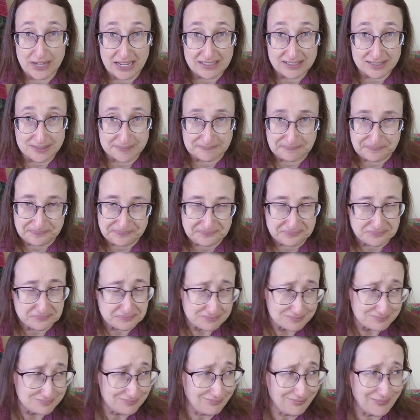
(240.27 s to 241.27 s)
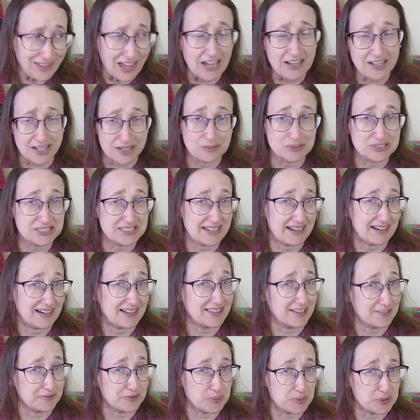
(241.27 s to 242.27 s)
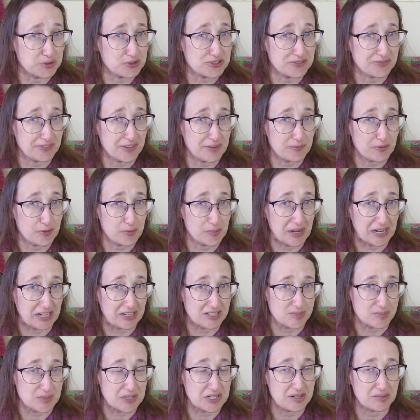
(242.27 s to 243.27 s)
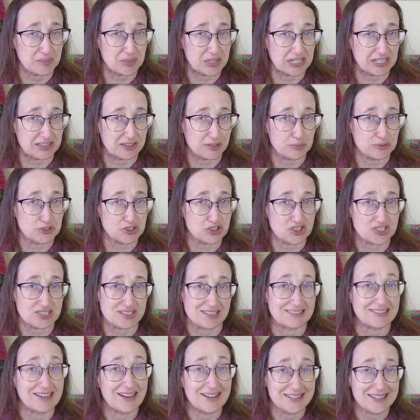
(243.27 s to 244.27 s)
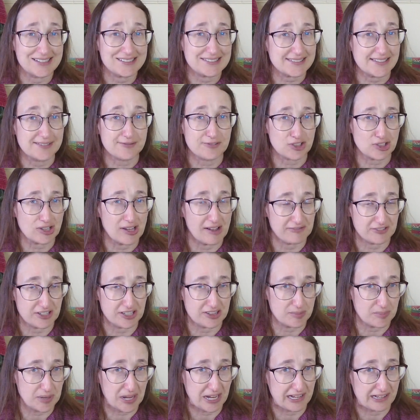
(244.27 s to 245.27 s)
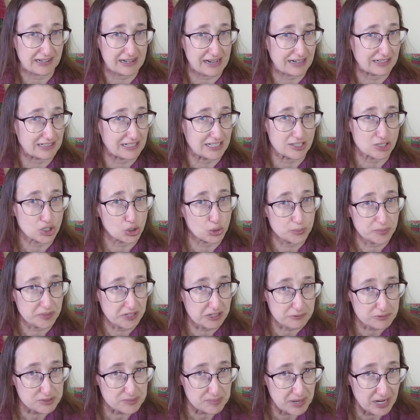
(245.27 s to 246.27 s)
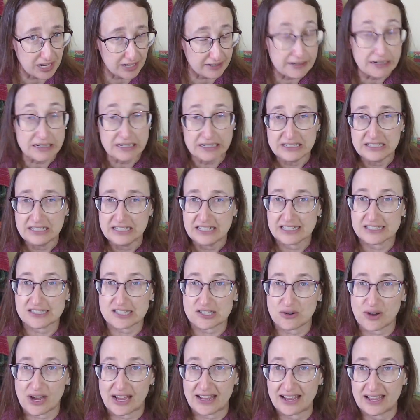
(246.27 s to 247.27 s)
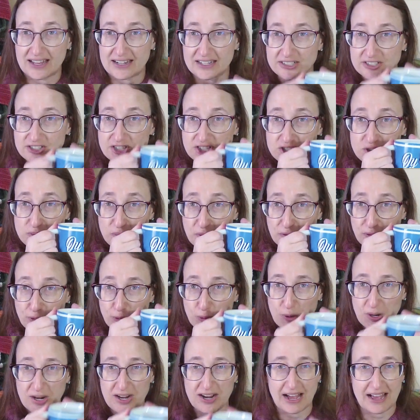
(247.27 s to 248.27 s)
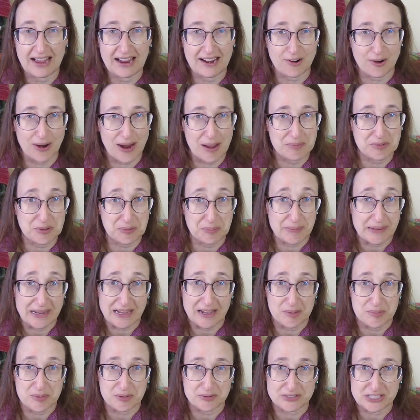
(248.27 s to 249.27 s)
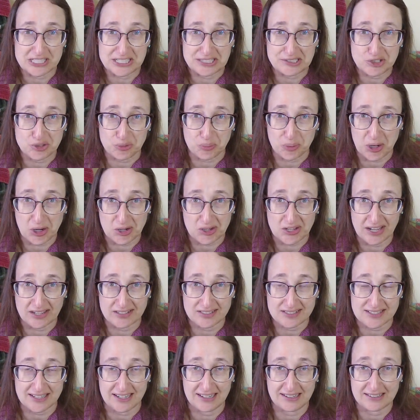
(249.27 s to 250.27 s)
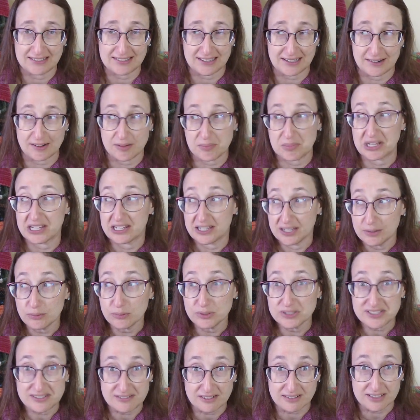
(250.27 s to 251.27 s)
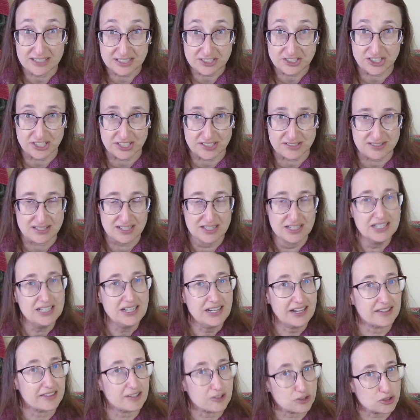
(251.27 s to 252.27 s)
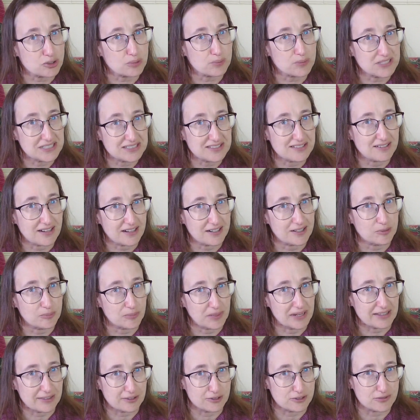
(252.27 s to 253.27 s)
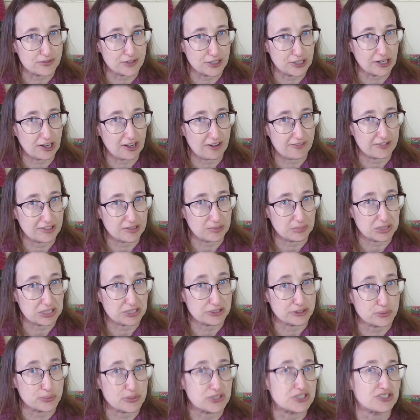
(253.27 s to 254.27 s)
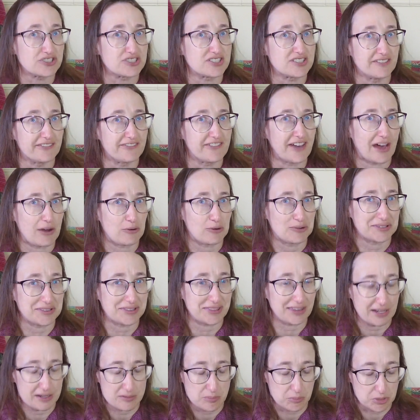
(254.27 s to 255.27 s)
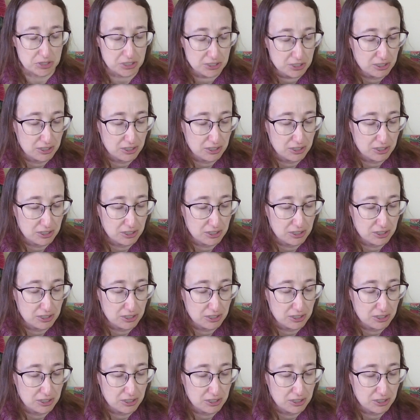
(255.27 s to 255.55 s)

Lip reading: days, and I will say I left most of them for my husband, but there was just a tiny sliver left in the pan, and he told me it was mine, and so I had it just before I grabbed my cup of tea to podcast, and it was delicious, and there's a reason I don't make those very often, because we just devoured them,